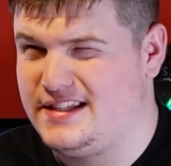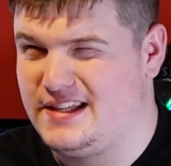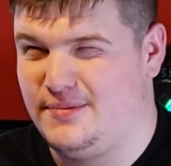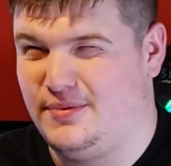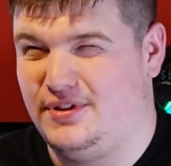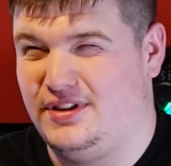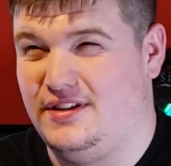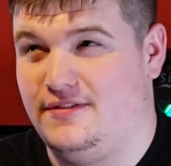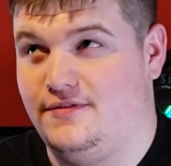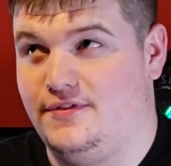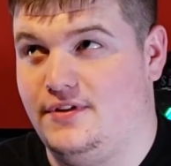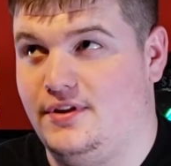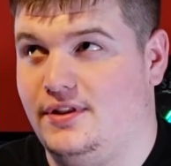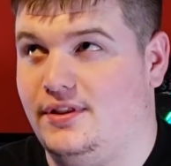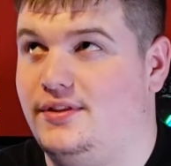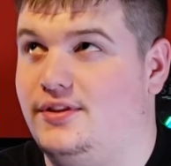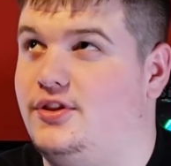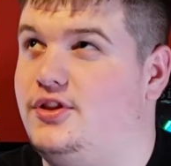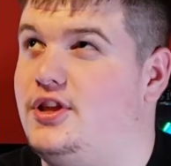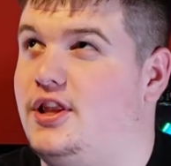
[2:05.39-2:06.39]
I believe the
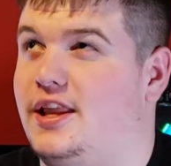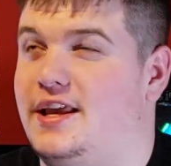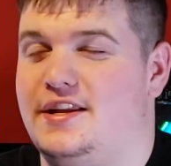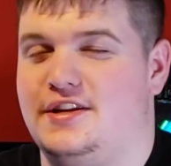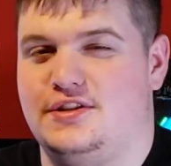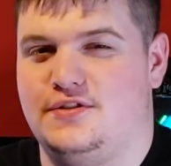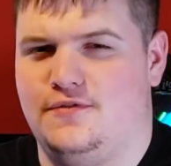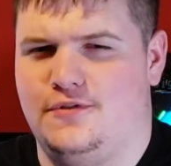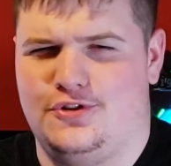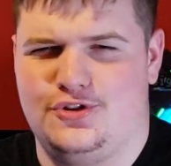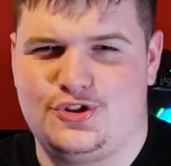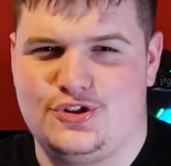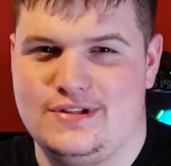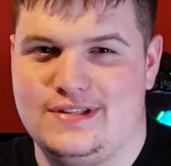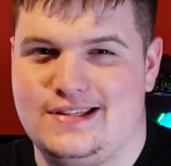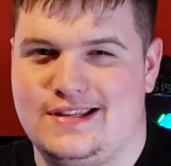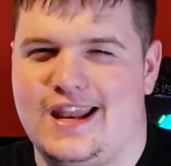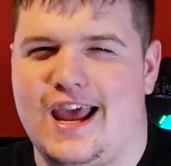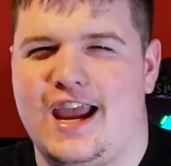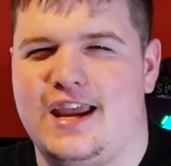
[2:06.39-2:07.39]
latest version
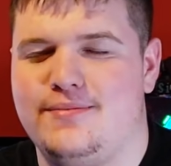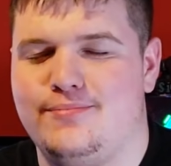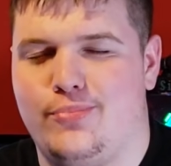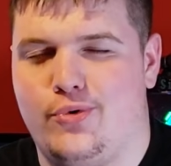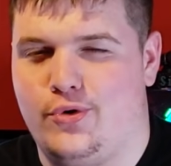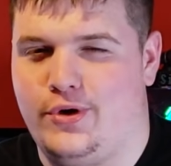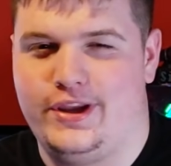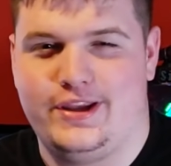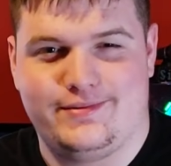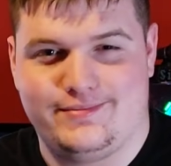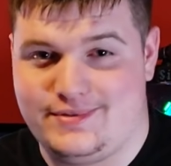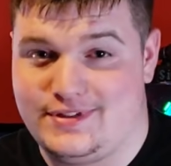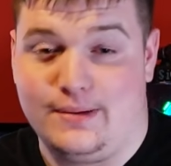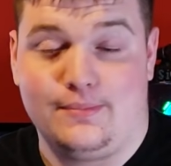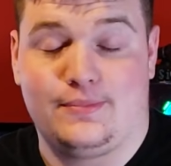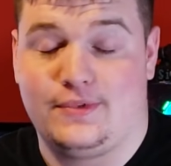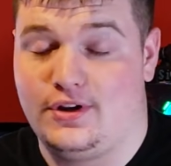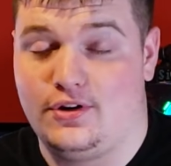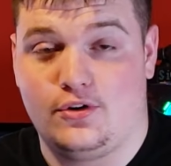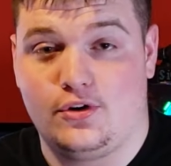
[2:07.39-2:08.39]
is 9 point
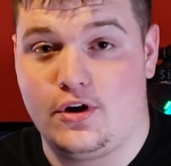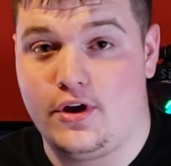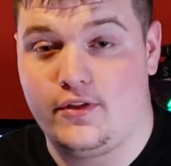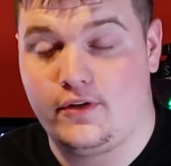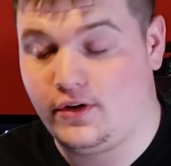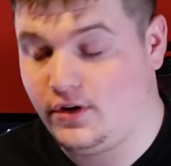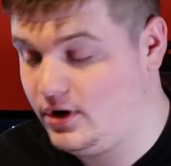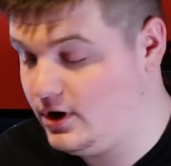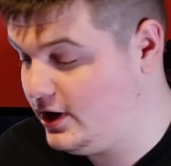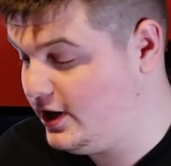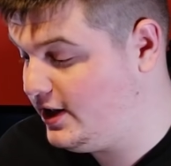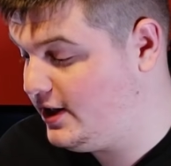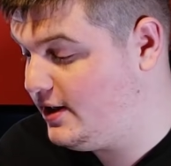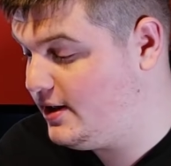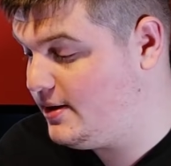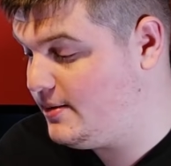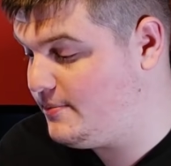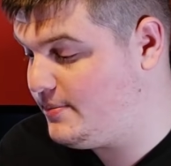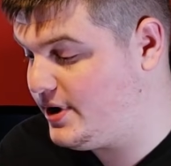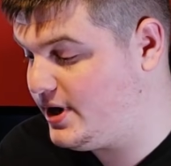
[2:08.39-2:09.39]
something or other,
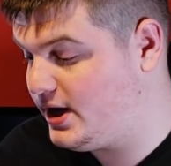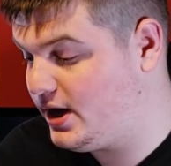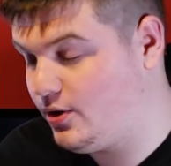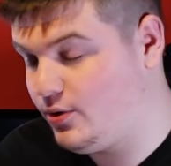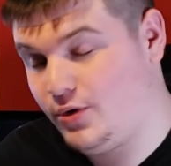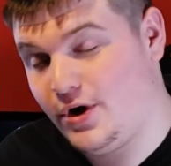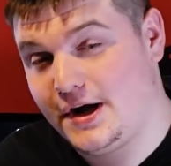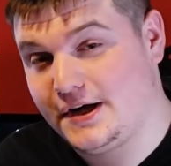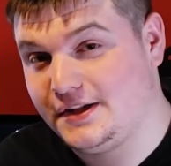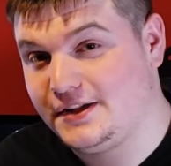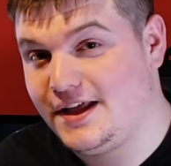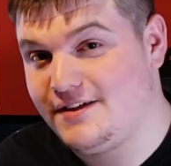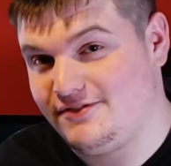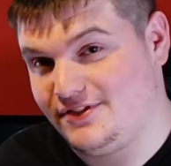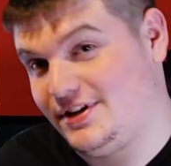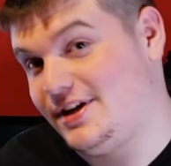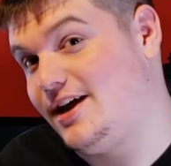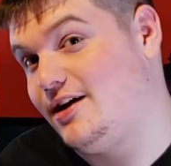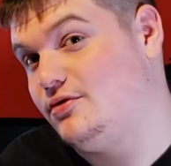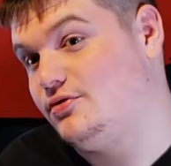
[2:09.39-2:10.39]
but we're on
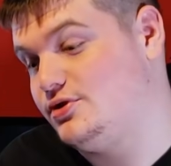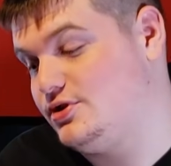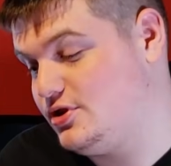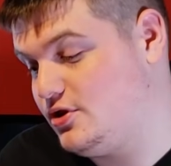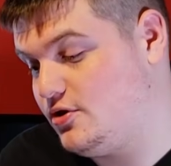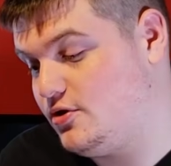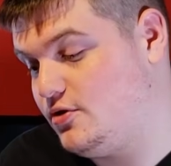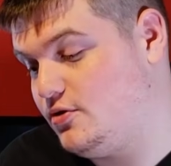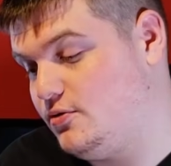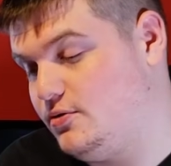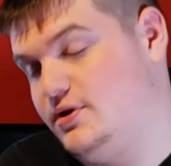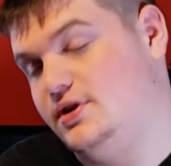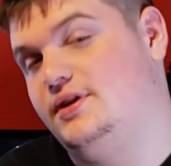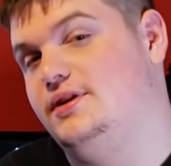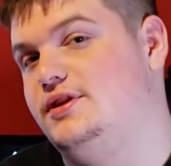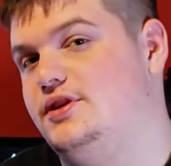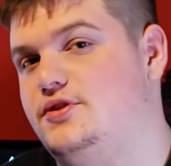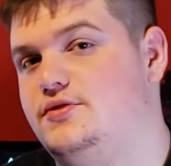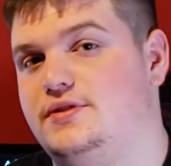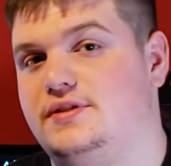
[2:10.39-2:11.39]
11 now, so
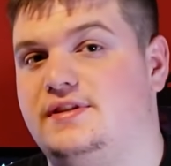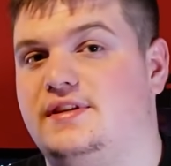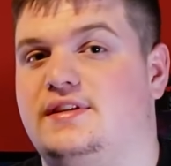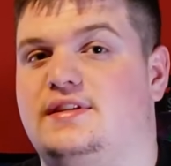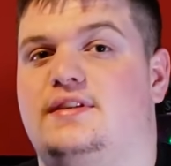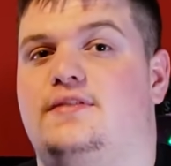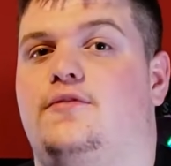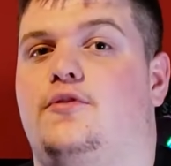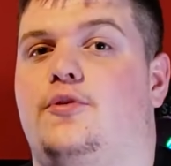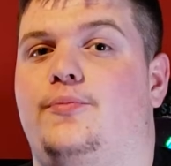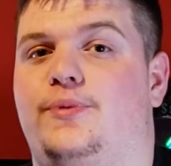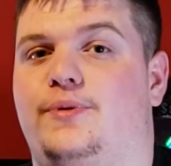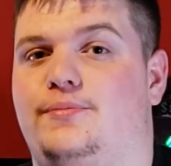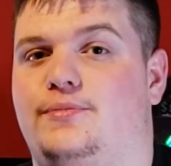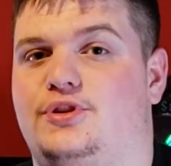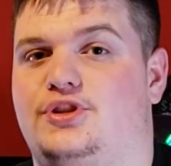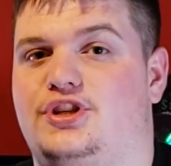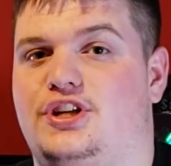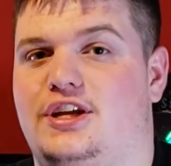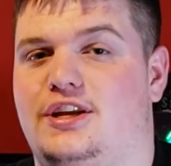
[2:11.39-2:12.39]
use a 64-bit
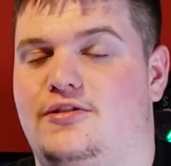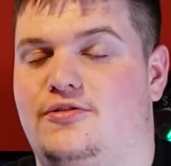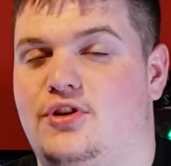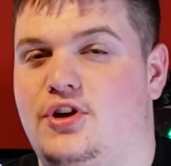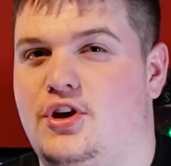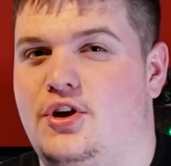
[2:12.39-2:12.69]
machine.